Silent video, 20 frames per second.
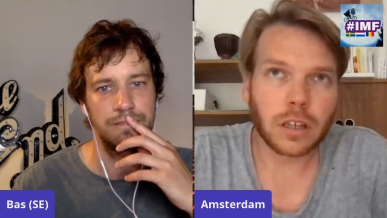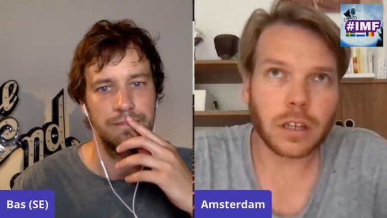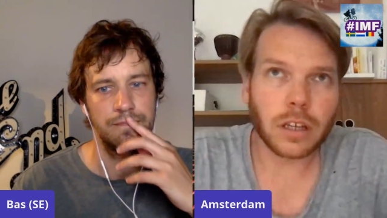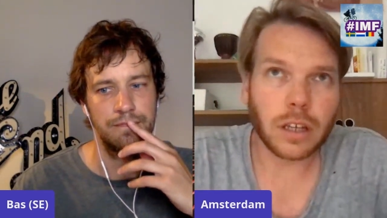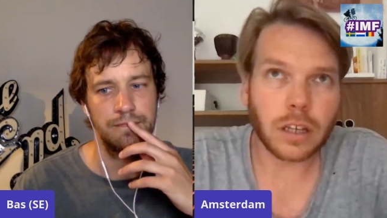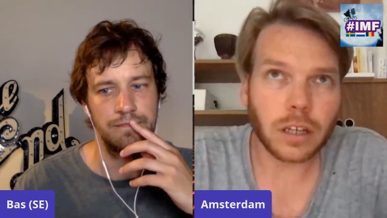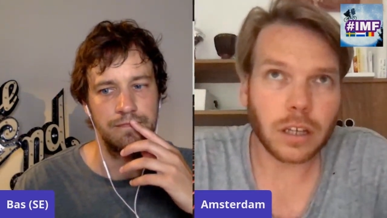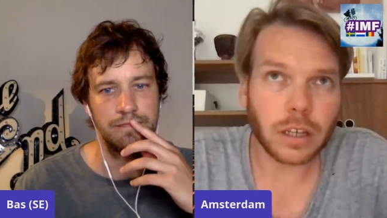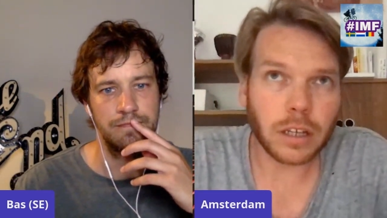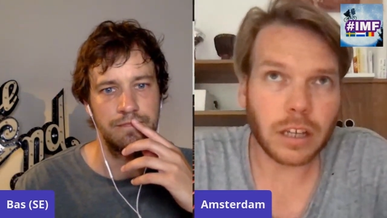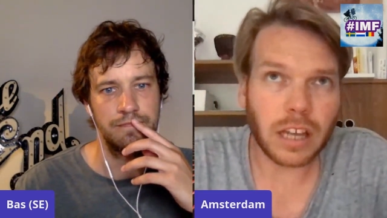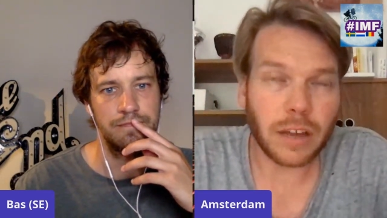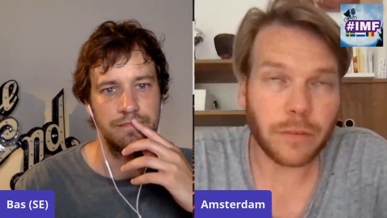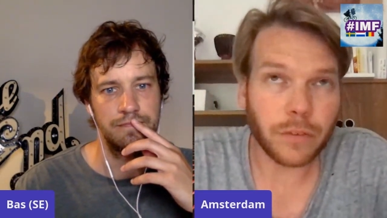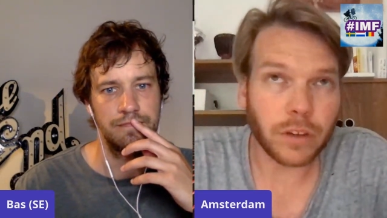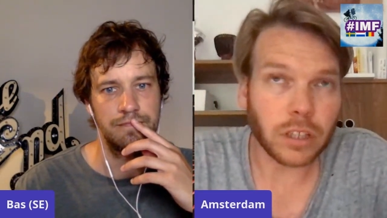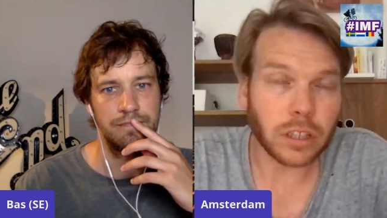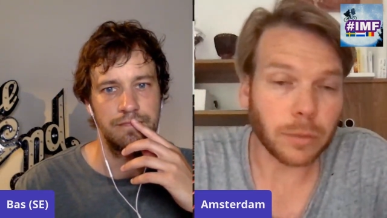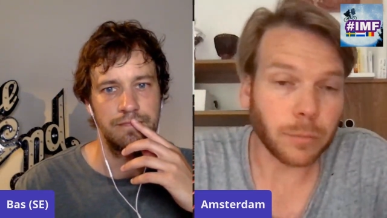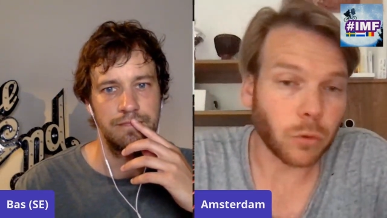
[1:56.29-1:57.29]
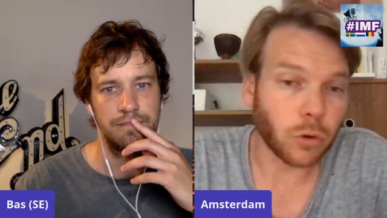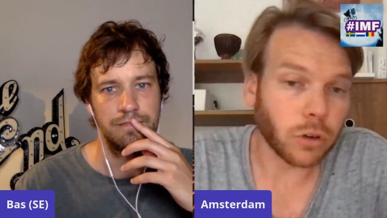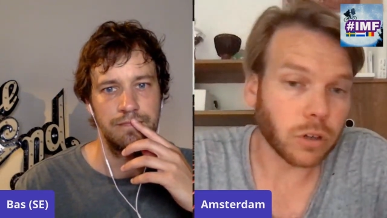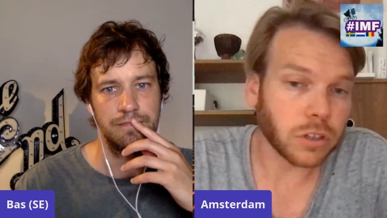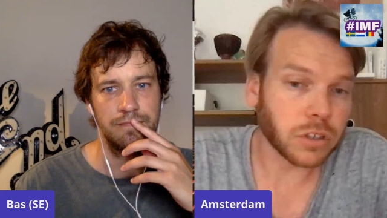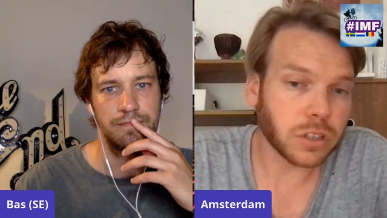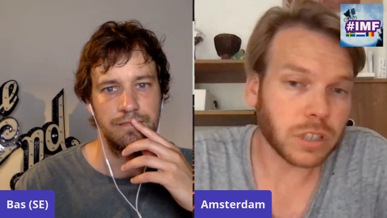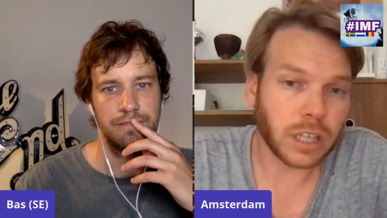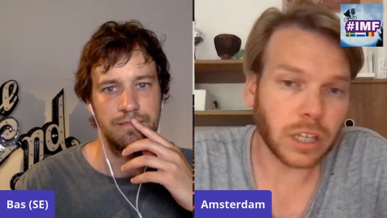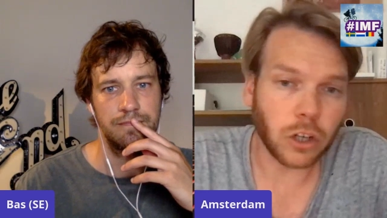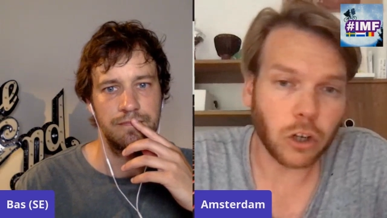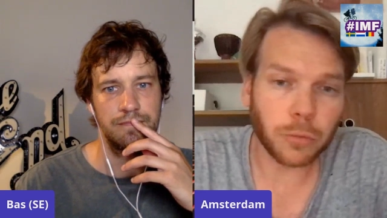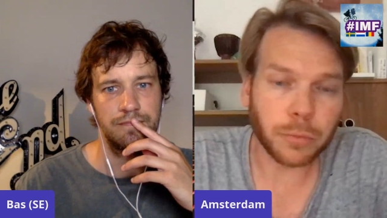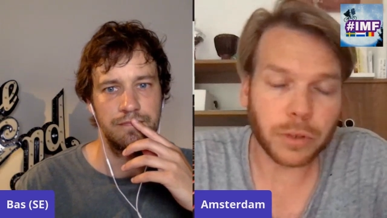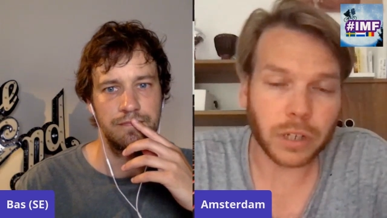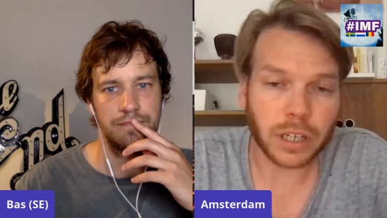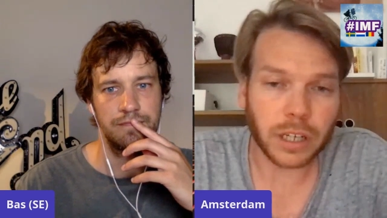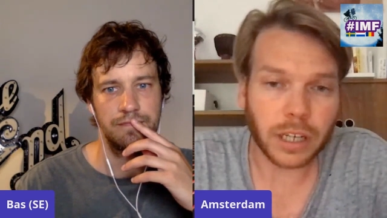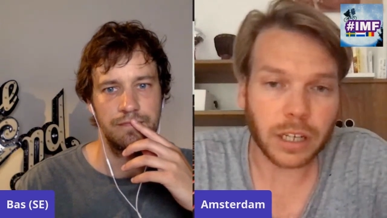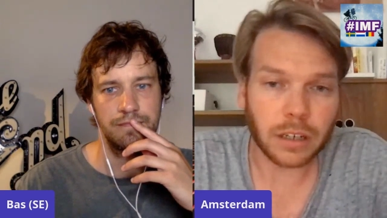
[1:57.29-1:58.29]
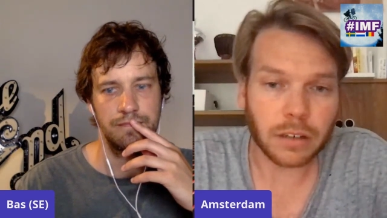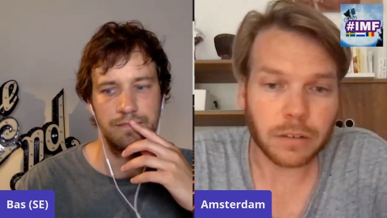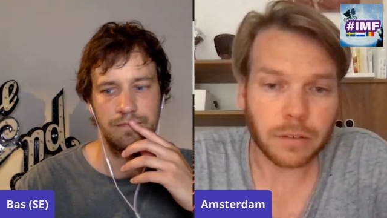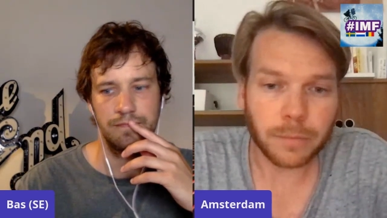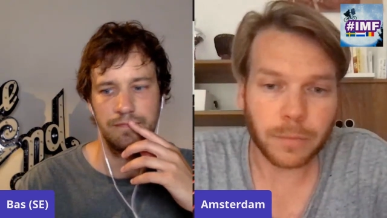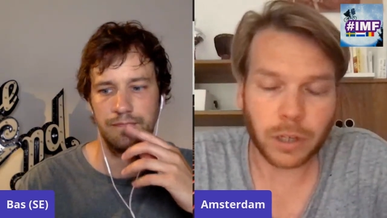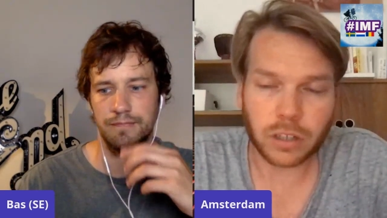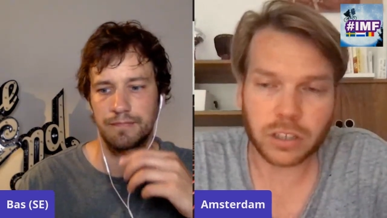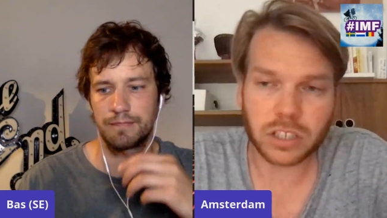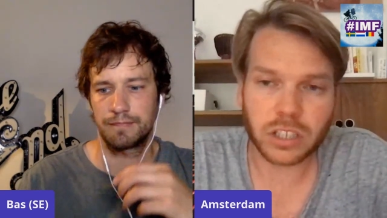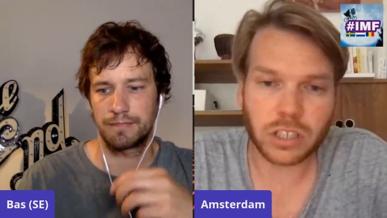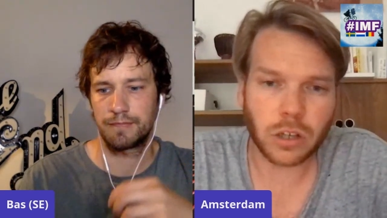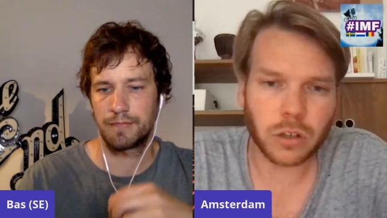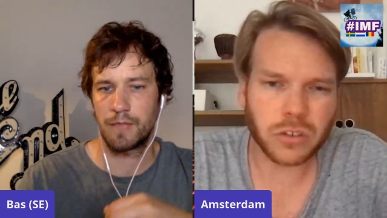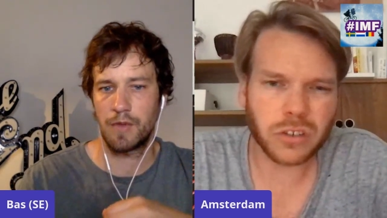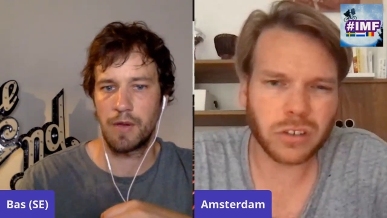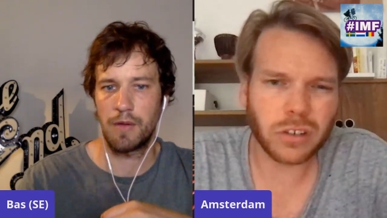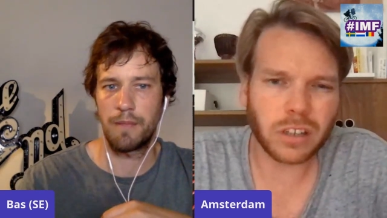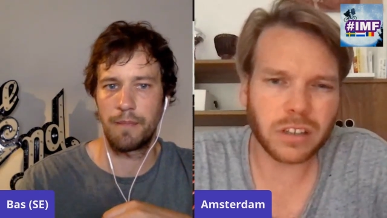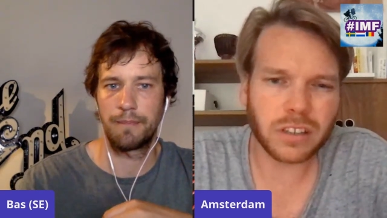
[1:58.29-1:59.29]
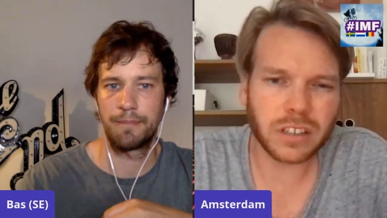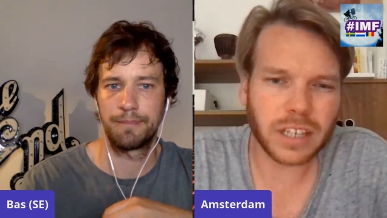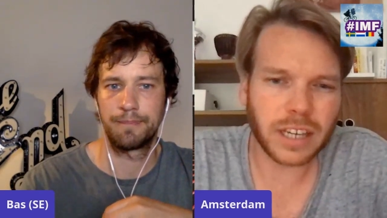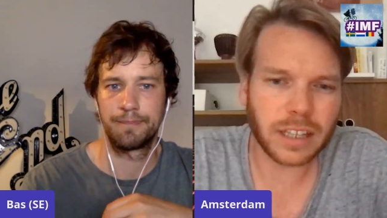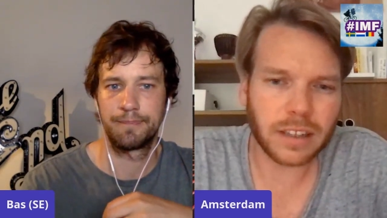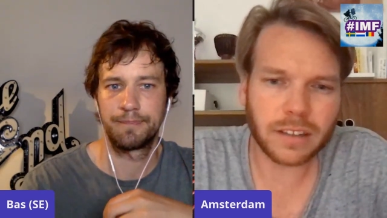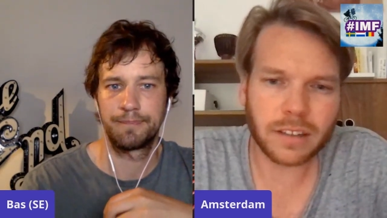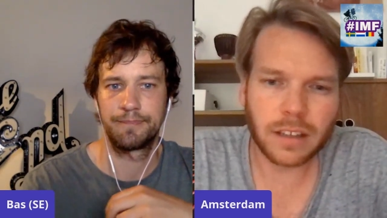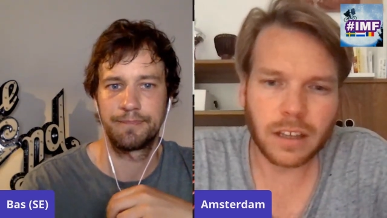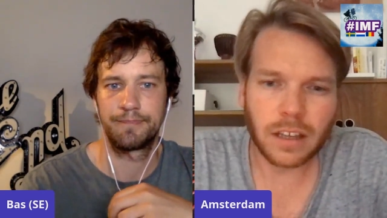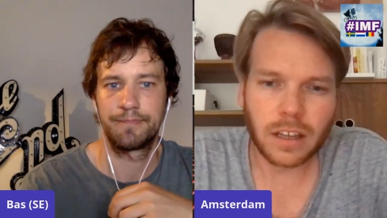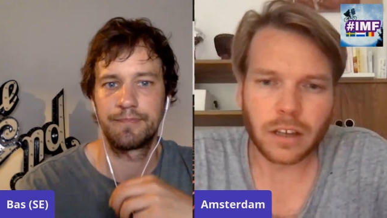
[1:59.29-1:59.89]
Speaker 1: uh, I think the borders can open again because it's also not yet